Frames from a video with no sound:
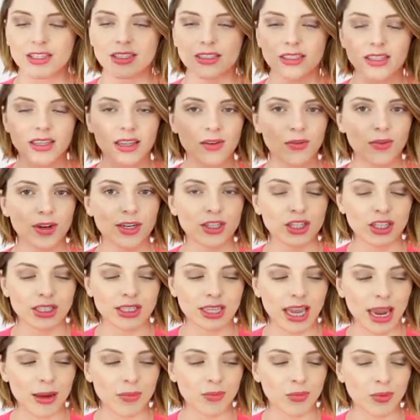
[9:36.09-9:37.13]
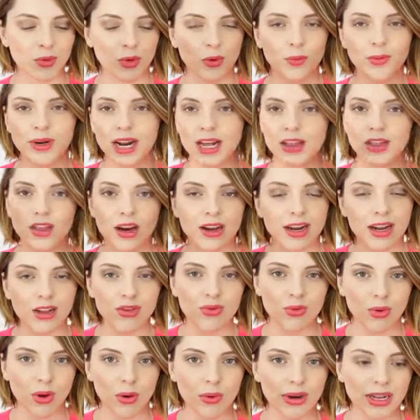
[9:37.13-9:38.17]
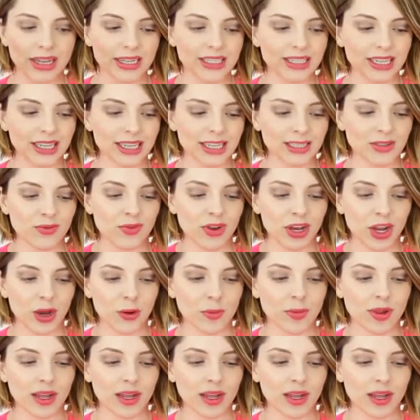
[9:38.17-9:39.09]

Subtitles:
The delivery just came through, but I thought I'd throw it into this video